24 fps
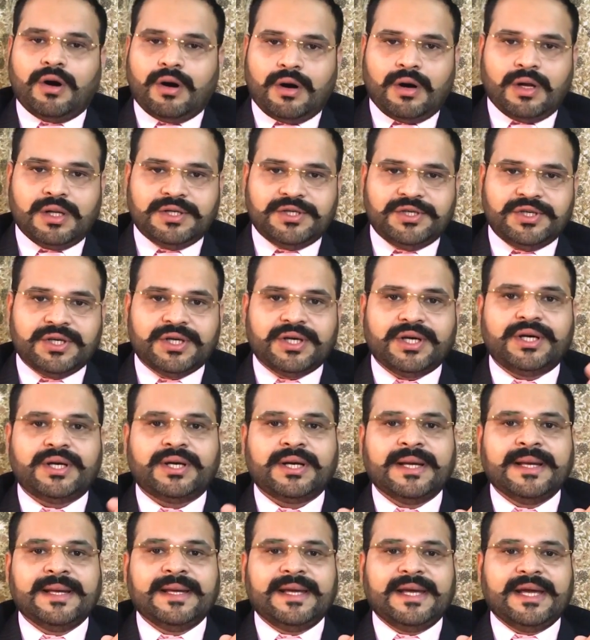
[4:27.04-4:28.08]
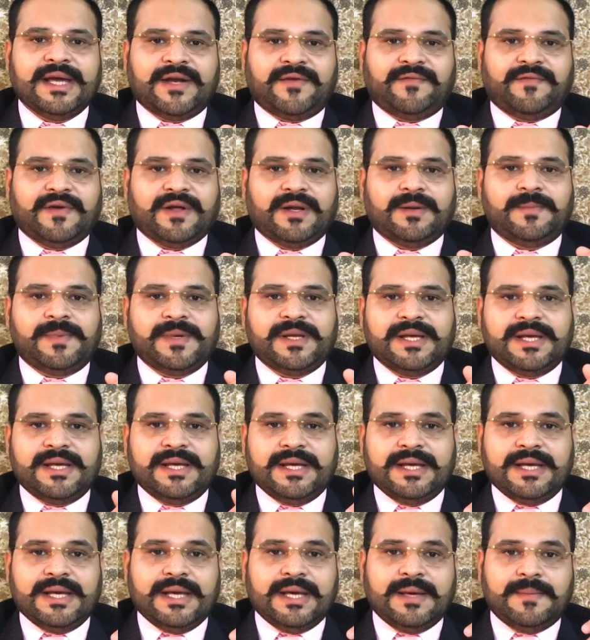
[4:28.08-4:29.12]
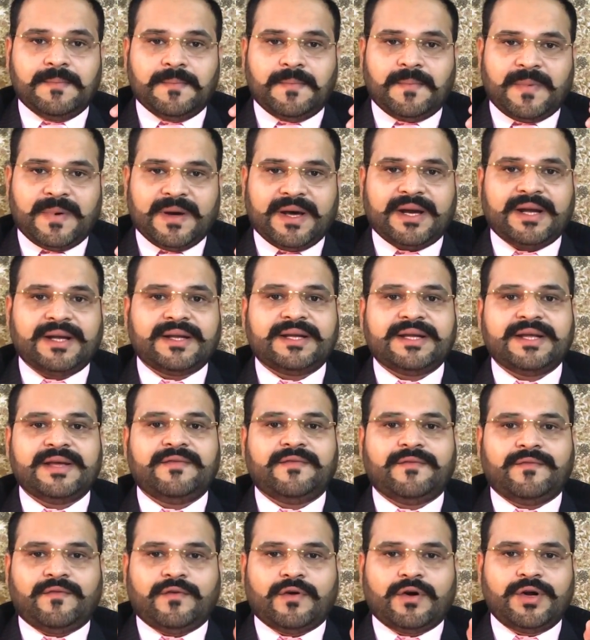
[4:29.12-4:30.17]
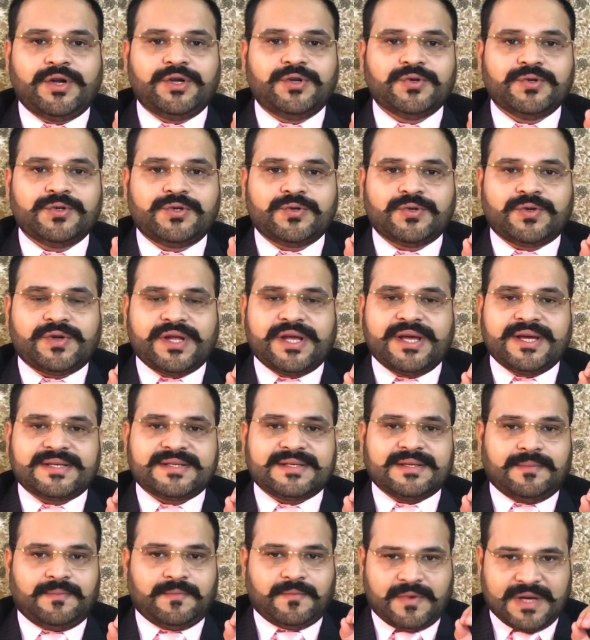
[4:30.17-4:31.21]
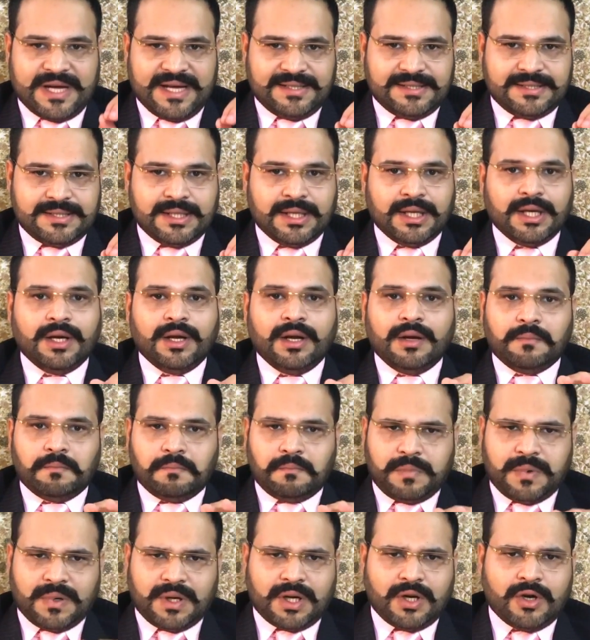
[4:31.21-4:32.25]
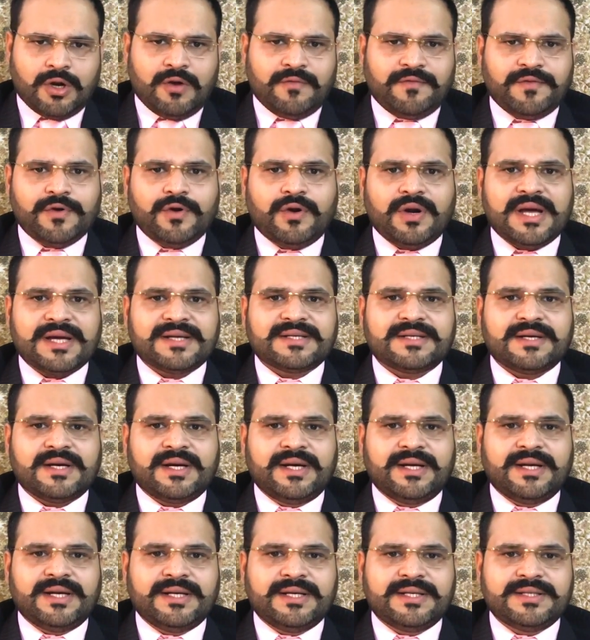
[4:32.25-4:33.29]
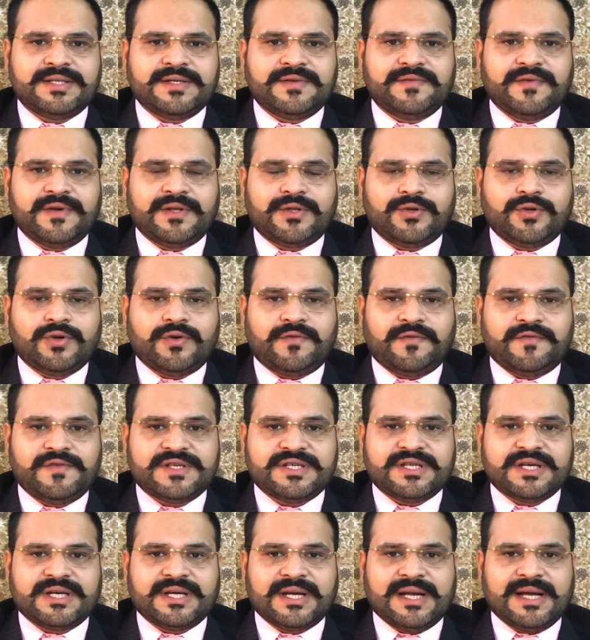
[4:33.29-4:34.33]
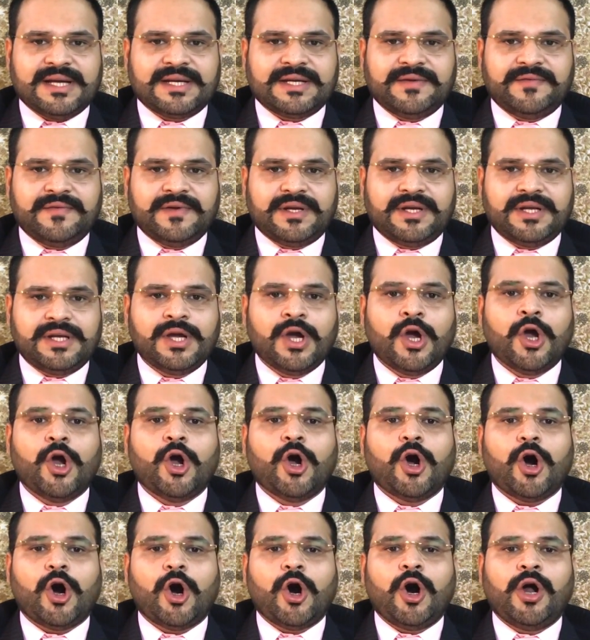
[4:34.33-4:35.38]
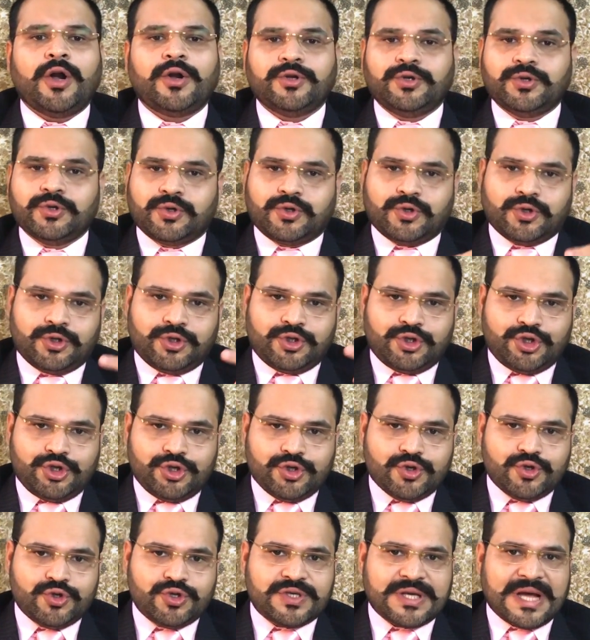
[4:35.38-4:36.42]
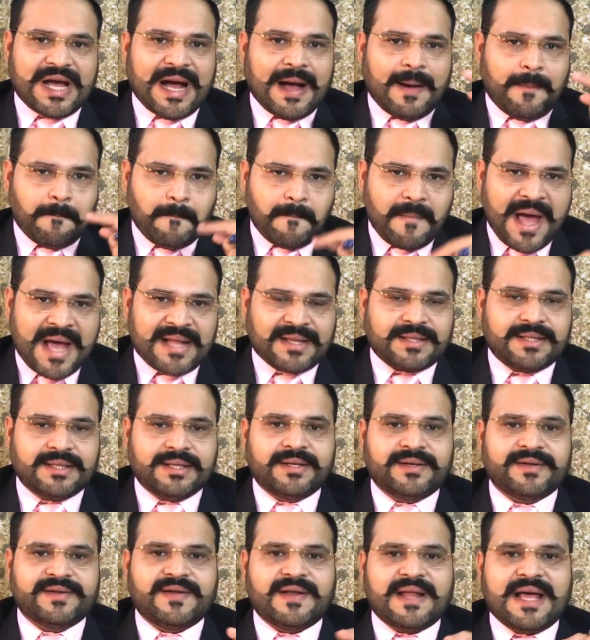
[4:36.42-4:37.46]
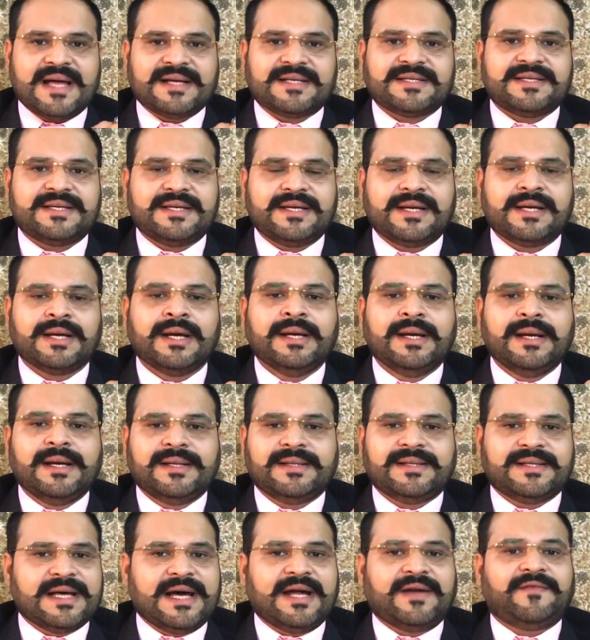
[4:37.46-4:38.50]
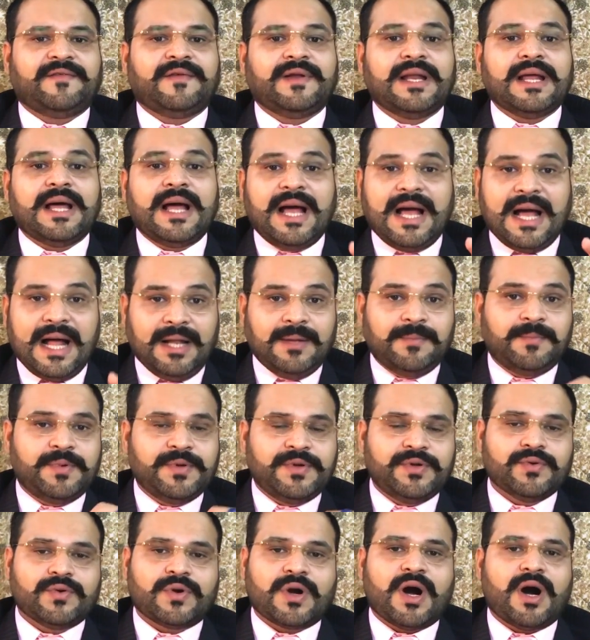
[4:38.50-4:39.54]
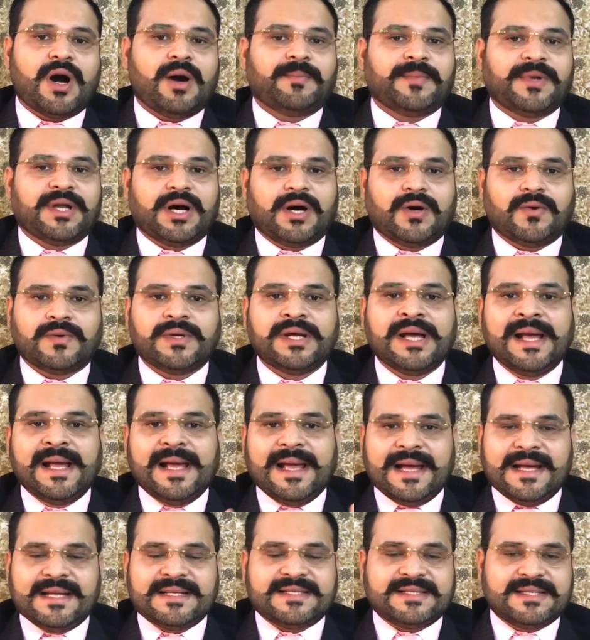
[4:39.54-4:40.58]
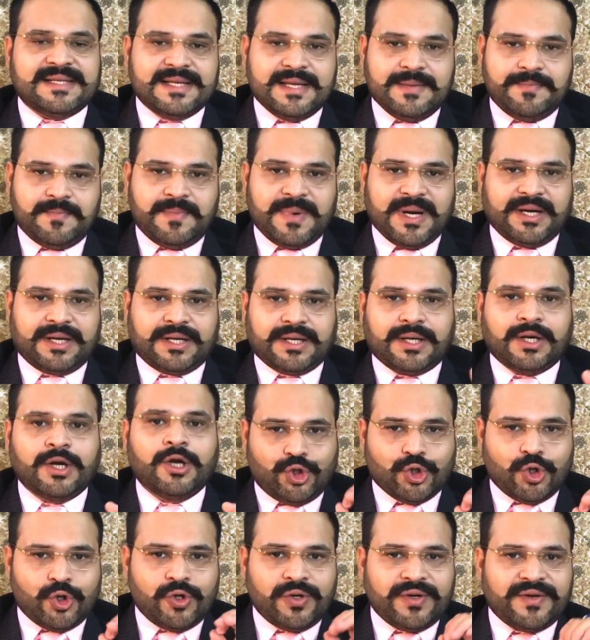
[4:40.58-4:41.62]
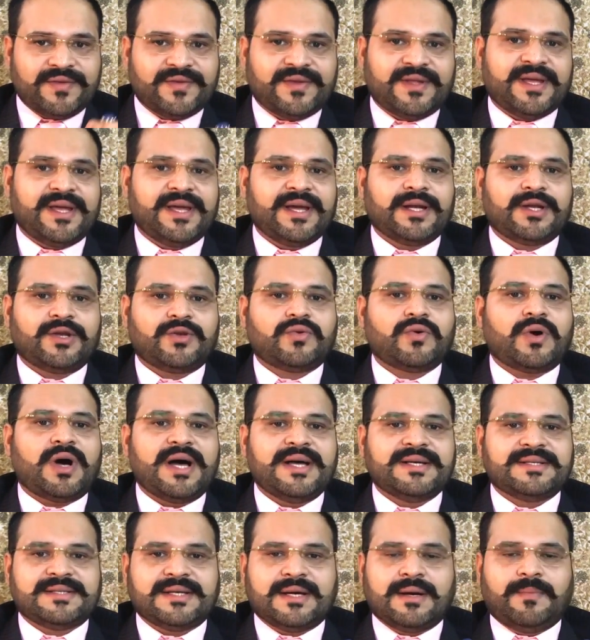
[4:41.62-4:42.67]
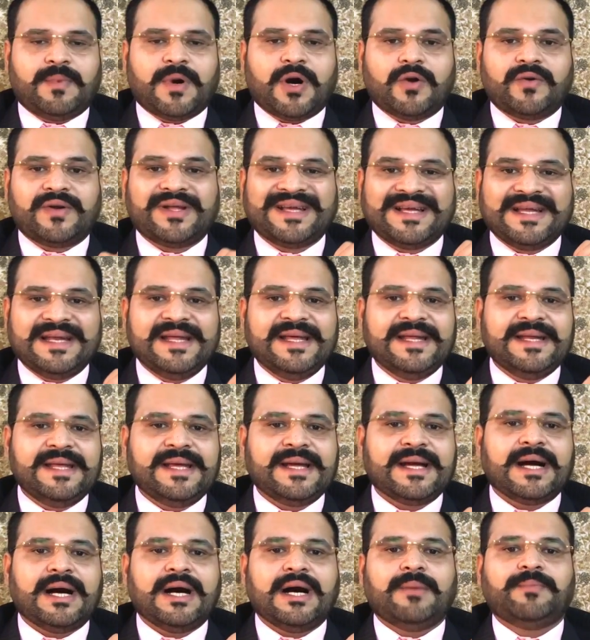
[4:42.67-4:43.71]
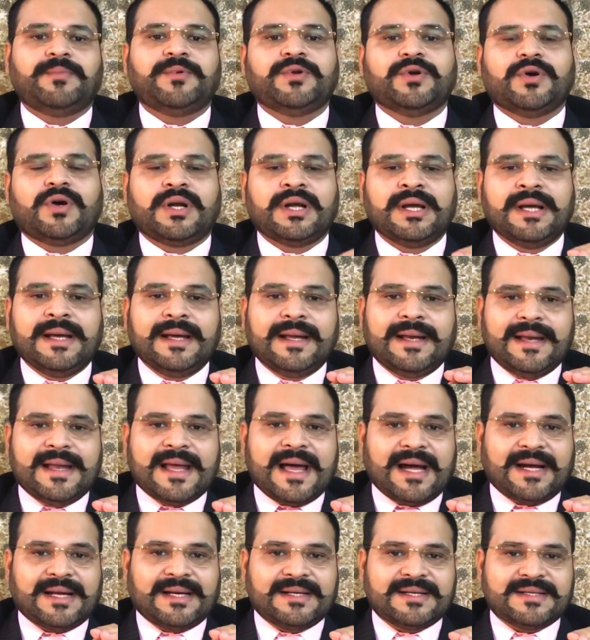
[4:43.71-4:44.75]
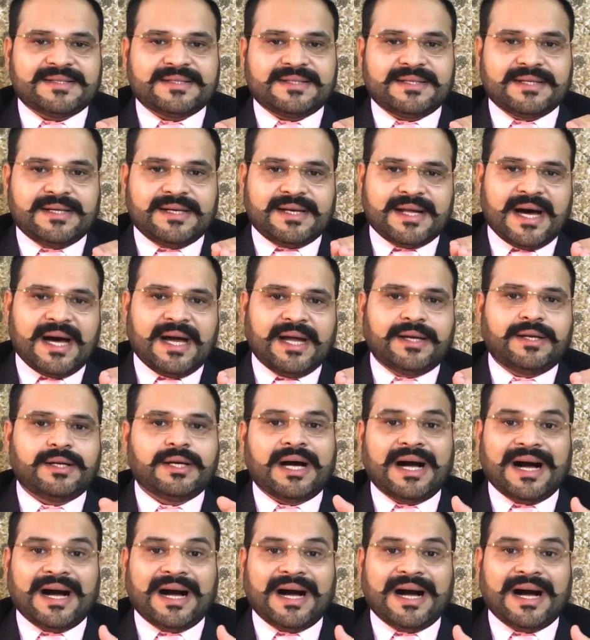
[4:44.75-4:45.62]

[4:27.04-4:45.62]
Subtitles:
all year, it will be imperative for you to take some rest, burn off your extra energy with your physical activity, or you could choose a method relaxing that will help you calm down and sleep better. Don't think twice about cleaning up your lackluster diet